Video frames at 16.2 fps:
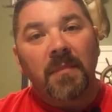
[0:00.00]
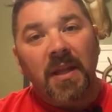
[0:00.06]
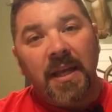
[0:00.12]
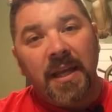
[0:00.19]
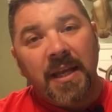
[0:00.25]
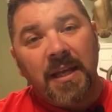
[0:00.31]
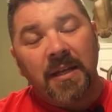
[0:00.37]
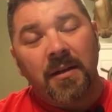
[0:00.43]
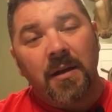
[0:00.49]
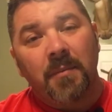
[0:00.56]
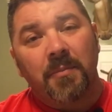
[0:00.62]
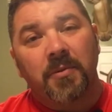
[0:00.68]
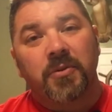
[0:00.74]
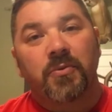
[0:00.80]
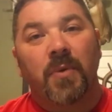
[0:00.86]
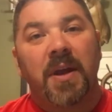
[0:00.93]
he ended up
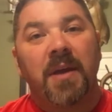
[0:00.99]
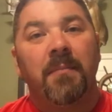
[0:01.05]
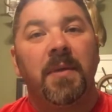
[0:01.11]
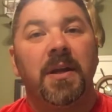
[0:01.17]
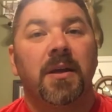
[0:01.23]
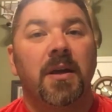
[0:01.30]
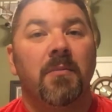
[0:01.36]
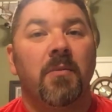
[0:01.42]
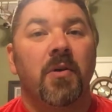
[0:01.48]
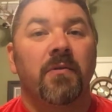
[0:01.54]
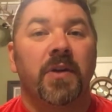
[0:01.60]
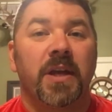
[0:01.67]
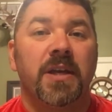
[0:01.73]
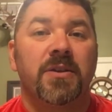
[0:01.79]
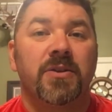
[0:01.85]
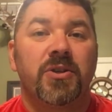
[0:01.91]
persuading me to come over
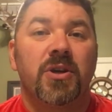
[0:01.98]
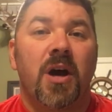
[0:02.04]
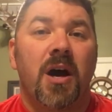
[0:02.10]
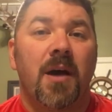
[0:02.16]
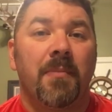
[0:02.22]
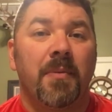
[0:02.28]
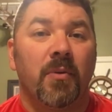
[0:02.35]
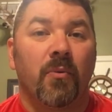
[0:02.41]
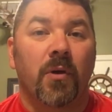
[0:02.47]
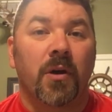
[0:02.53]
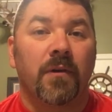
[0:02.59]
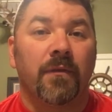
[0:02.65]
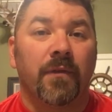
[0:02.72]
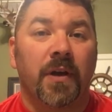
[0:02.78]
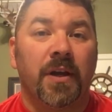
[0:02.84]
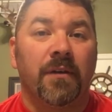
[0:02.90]
to his shop and
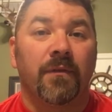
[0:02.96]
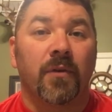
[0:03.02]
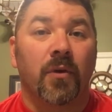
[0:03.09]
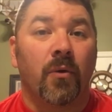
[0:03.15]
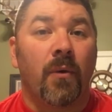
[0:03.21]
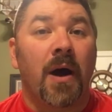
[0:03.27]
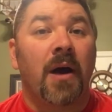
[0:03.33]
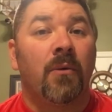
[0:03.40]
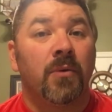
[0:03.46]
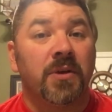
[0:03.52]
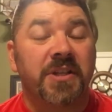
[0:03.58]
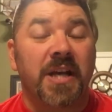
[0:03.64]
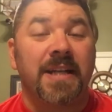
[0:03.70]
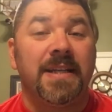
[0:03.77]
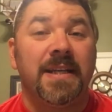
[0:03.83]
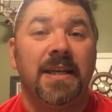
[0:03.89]
working for him for a while, which
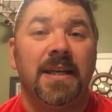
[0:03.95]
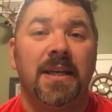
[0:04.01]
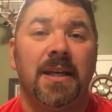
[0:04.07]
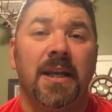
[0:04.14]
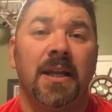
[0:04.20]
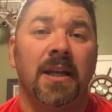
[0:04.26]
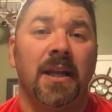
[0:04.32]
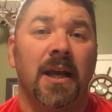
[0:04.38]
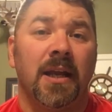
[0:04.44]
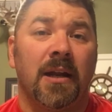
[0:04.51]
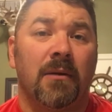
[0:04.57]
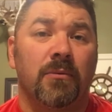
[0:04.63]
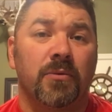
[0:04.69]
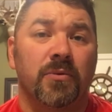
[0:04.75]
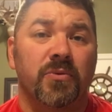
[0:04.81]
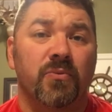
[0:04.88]
I did, and
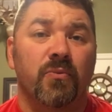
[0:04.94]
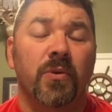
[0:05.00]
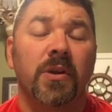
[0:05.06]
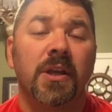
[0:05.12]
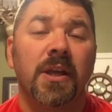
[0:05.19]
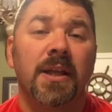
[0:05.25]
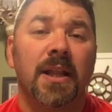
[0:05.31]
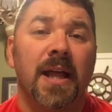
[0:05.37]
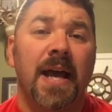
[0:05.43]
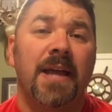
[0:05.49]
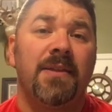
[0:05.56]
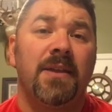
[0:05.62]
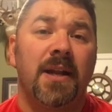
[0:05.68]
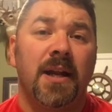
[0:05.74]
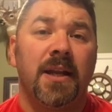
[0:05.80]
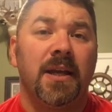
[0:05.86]
I was really
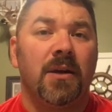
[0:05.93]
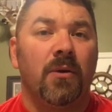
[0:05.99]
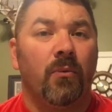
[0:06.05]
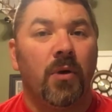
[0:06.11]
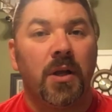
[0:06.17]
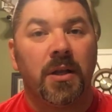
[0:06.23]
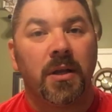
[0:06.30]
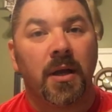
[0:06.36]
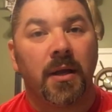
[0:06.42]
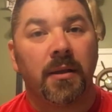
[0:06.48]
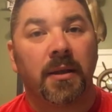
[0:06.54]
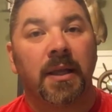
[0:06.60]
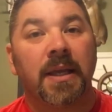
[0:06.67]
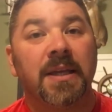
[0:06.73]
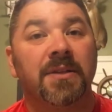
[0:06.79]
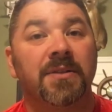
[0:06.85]
glad that I did. It wasn't
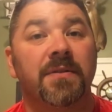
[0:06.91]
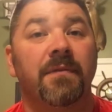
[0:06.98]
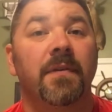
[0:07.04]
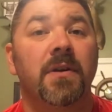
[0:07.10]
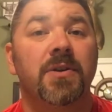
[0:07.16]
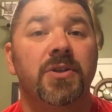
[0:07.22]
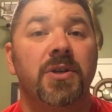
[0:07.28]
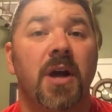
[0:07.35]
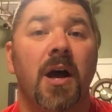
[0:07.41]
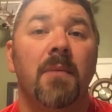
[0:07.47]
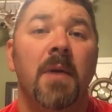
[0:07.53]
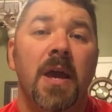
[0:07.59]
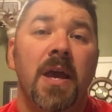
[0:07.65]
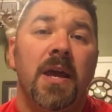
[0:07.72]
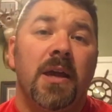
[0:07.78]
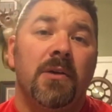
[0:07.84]
nothing against the first
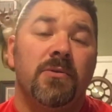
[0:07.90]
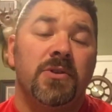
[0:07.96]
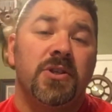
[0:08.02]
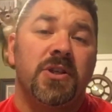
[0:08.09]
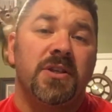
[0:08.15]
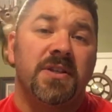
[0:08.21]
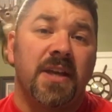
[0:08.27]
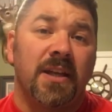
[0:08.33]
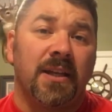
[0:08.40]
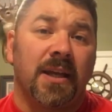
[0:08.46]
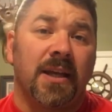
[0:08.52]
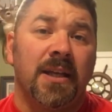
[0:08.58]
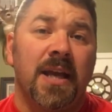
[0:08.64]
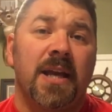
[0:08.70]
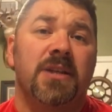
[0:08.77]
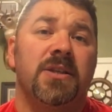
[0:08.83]
shop. It was just that the
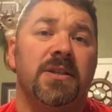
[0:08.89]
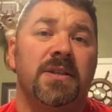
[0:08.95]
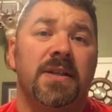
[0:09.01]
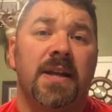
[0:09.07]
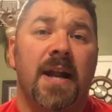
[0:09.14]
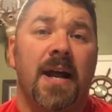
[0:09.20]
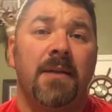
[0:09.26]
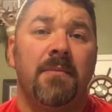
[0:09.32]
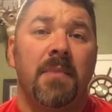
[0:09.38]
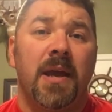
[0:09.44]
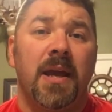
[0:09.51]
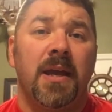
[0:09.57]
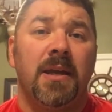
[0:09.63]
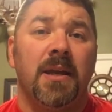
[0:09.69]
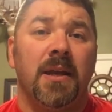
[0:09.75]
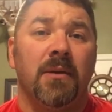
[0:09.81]
connections that I'd
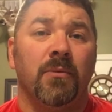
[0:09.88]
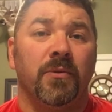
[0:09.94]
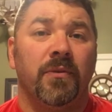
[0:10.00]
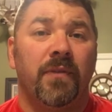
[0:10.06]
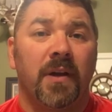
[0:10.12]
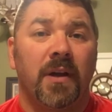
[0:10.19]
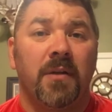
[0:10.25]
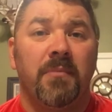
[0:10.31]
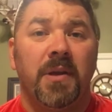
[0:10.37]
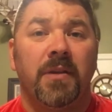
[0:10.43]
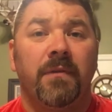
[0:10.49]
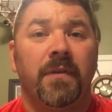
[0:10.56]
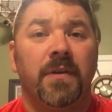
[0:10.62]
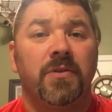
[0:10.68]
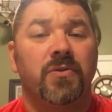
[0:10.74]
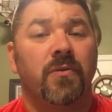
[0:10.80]
made, it was very
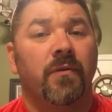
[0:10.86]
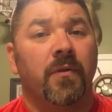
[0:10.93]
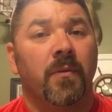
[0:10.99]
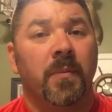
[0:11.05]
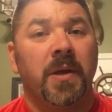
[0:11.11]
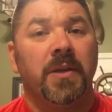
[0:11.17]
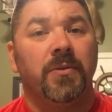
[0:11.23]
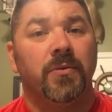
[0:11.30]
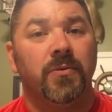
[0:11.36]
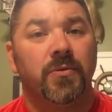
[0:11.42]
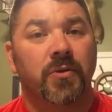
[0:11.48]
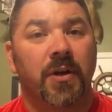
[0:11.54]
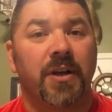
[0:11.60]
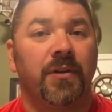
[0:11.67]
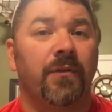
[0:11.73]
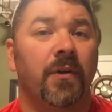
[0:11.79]
beneficial for me to
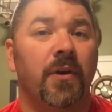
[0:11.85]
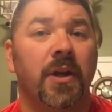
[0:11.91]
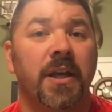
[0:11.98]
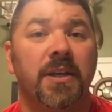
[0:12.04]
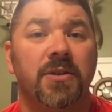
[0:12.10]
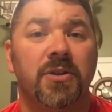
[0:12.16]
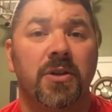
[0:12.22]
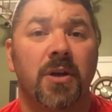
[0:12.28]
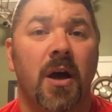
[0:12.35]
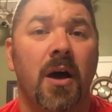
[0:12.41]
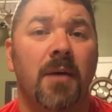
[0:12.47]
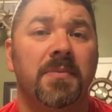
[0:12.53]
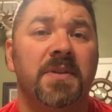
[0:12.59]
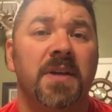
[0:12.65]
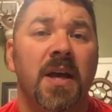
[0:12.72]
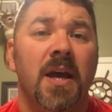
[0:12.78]
transfer to his
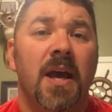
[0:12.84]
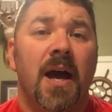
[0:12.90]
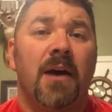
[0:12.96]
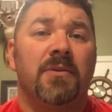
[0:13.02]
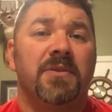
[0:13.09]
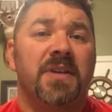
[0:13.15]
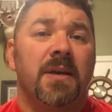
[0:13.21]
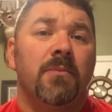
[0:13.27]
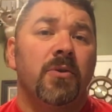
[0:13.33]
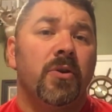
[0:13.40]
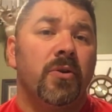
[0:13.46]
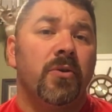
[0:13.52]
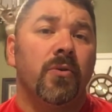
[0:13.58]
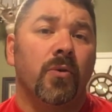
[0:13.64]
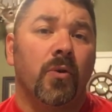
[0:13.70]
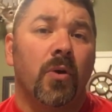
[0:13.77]
shops. I was able to
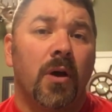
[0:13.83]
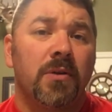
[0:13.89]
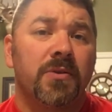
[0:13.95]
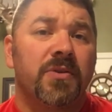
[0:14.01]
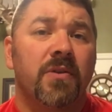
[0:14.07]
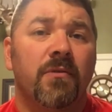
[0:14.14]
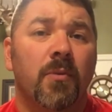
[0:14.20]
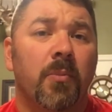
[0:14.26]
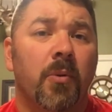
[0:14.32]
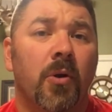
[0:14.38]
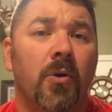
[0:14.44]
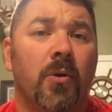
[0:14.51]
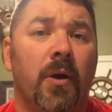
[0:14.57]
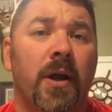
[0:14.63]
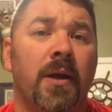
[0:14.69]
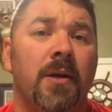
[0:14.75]
do crossover
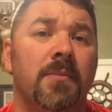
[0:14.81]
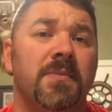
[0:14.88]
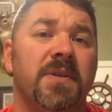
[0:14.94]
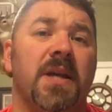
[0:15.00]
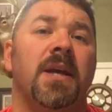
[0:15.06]
programs